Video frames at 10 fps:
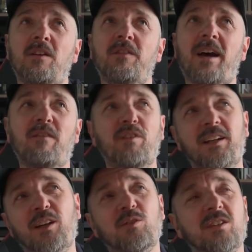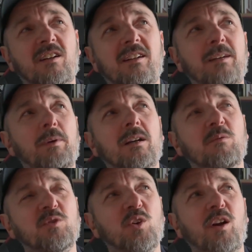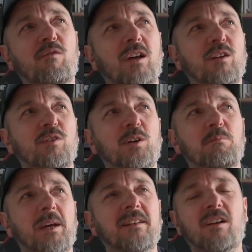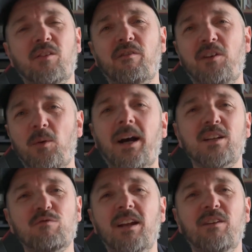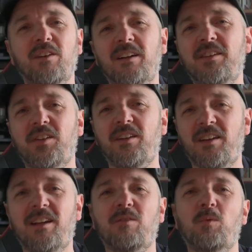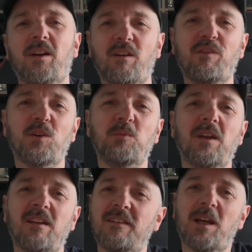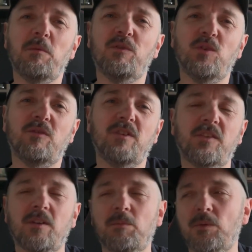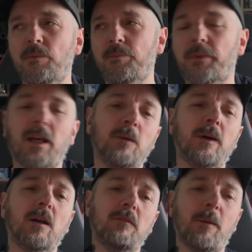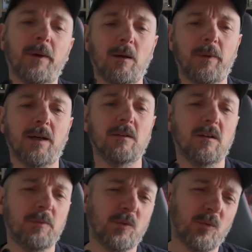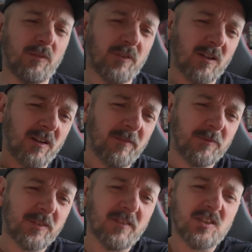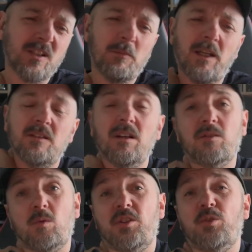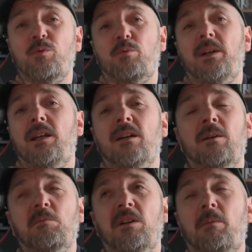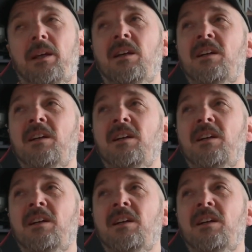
that video suddenly becomes not irrelevant, but it doesn't feel as relevant as it did when I filmed it the day before, for example. Anyway, I'm going to wrap it up now. I've been talking for like 17 minutes. That's quite short for me. Blimey.